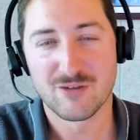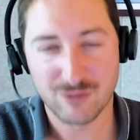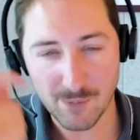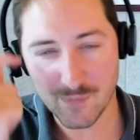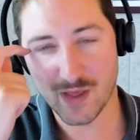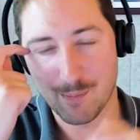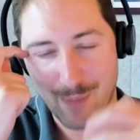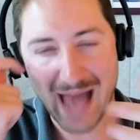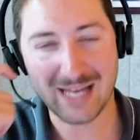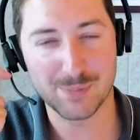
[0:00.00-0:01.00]
from the
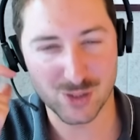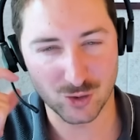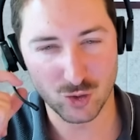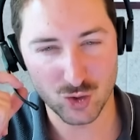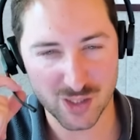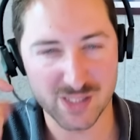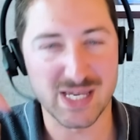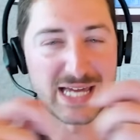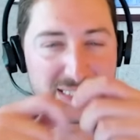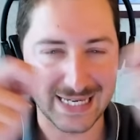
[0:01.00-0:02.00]
backup solution
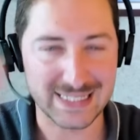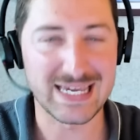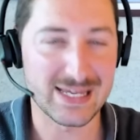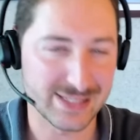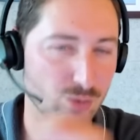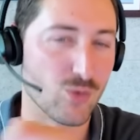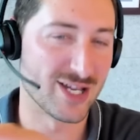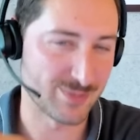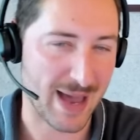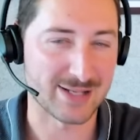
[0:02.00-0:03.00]
saying like, yes, it
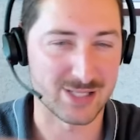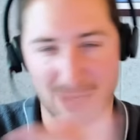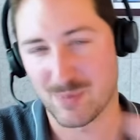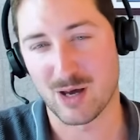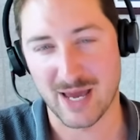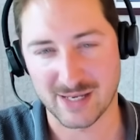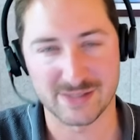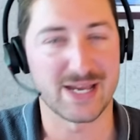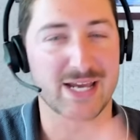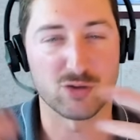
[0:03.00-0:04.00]
was backed up on X
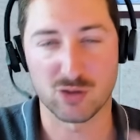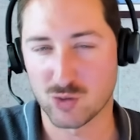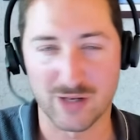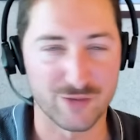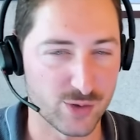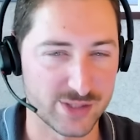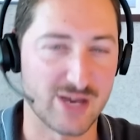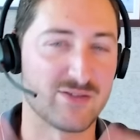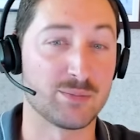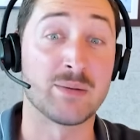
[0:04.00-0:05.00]
date or
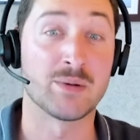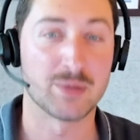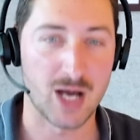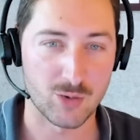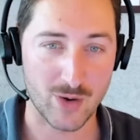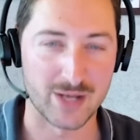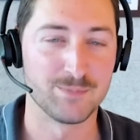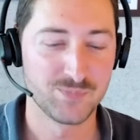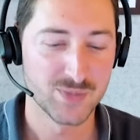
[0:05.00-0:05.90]
24/7, blah, blah, blah. Right.